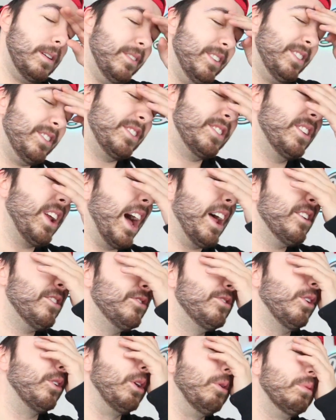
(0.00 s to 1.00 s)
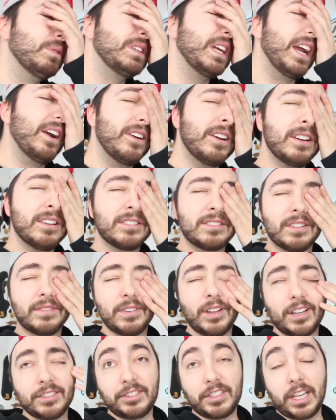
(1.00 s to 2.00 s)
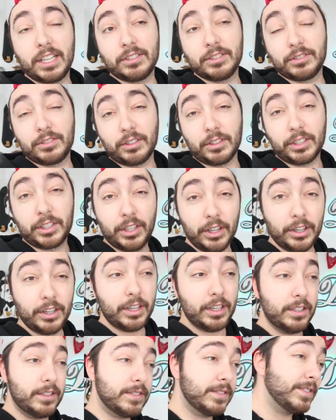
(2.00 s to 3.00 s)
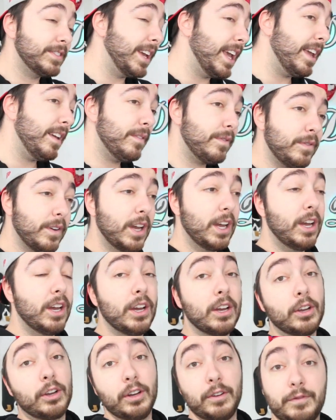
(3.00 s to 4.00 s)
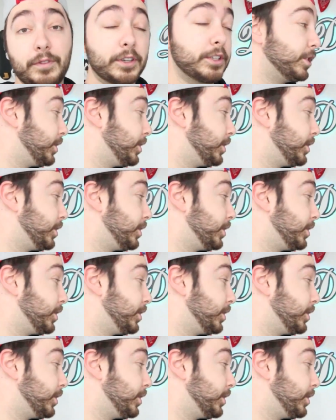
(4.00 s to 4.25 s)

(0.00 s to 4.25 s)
I just don't know which areas of Los Angeles are good, safe, good for